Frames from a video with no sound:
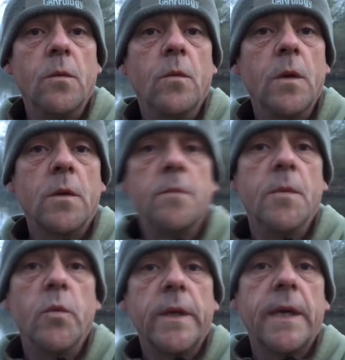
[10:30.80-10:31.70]
Well, good
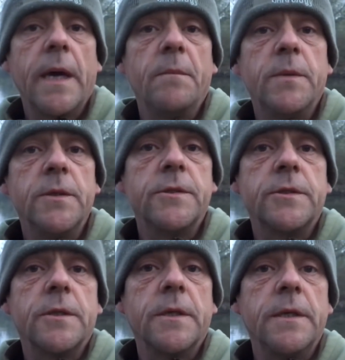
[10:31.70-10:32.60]
morning
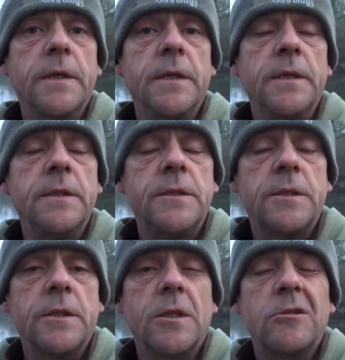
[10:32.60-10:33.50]
campers. It
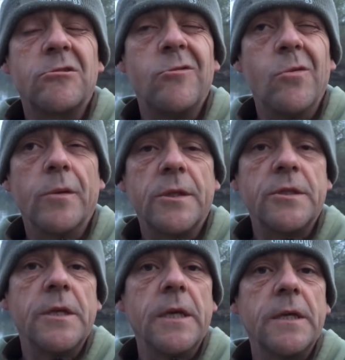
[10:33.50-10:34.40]
is
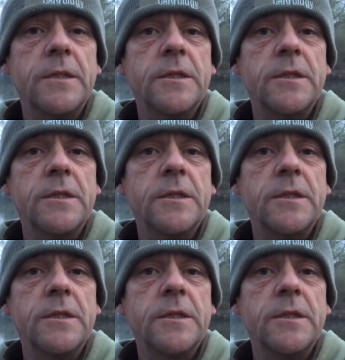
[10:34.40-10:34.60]
6:15,